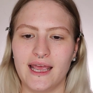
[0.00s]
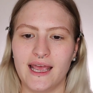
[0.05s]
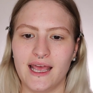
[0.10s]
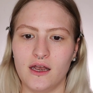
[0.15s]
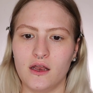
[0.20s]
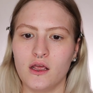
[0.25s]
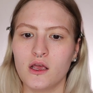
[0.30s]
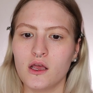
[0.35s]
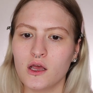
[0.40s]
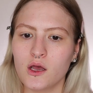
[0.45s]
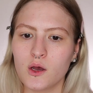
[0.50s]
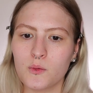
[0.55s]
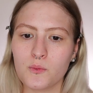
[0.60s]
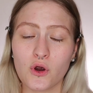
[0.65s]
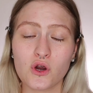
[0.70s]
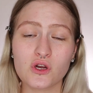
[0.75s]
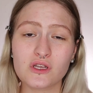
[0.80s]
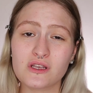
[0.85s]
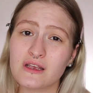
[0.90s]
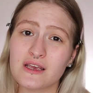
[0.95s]
and
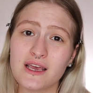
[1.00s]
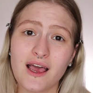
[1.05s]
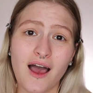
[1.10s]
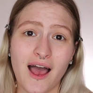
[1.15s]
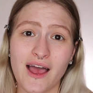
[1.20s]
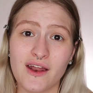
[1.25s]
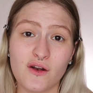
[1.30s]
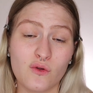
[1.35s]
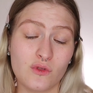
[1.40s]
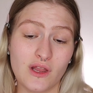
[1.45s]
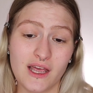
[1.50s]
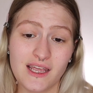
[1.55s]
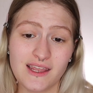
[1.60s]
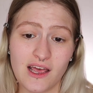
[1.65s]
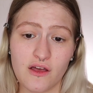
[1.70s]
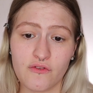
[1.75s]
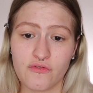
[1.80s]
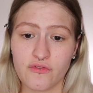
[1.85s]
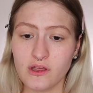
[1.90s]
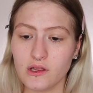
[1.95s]
personally, I don't like
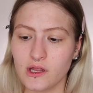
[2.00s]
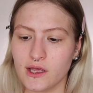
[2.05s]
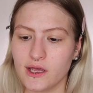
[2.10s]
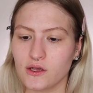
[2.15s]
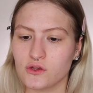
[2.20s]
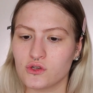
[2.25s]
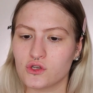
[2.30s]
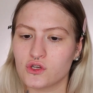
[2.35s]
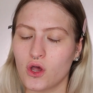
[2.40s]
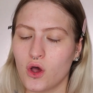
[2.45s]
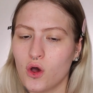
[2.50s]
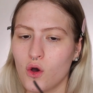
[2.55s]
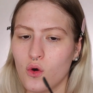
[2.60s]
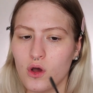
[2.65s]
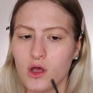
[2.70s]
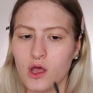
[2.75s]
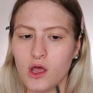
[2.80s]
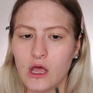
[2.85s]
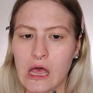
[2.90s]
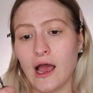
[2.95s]
that feeling.
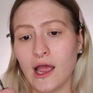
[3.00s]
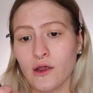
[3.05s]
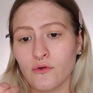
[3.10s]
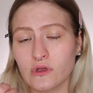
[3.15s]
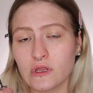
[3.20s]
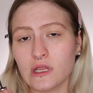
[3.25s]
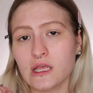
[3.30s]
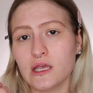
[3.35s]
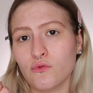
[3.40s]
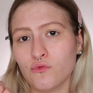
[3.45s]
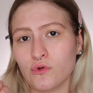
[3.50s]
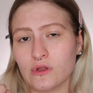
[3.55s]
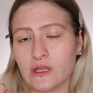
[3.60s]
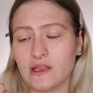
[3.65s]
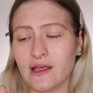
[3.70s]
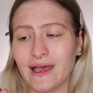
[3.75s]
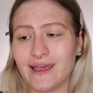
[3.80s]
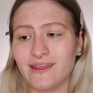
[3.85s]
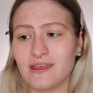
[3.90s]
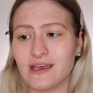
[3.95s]
So I really
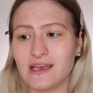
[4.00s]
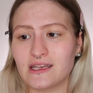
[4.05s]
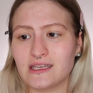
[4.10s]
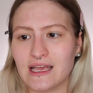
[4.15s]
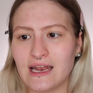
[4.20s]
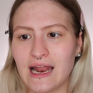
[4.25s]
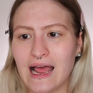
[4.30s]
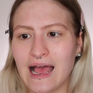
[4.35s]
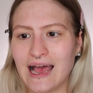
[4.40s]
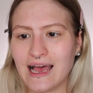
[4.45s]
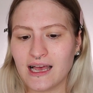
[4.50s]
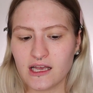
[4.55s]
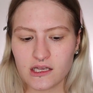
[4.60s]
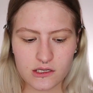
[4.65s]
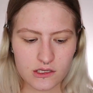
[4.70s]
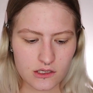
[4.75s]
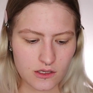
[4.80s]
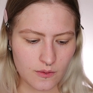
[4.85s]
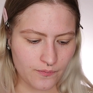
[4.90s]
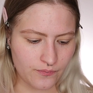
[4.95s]
like this. It
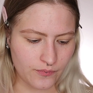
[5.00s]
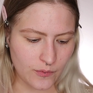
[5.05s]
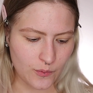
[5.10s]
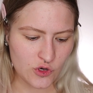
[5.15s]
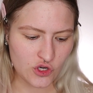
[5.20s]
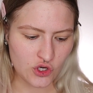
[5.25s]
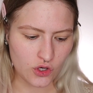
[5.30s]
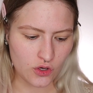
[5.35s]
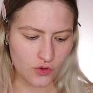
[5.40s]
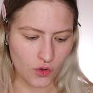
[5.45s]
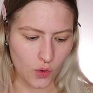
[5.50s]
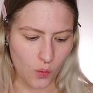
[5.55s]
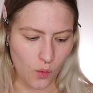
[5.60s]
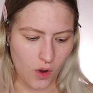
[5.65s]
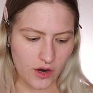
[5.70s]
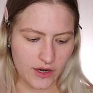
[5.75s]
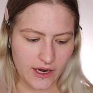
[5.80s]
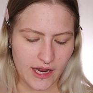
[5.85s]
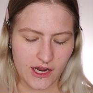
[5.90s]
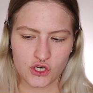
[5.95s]
has, let me show you the
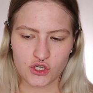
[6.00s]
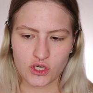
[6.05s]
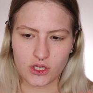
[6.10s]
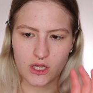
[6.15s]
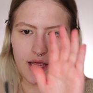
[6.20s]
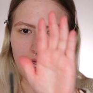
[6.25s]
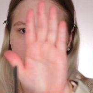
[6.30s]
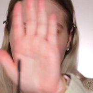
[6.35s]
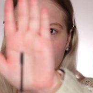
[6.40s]
wand actually.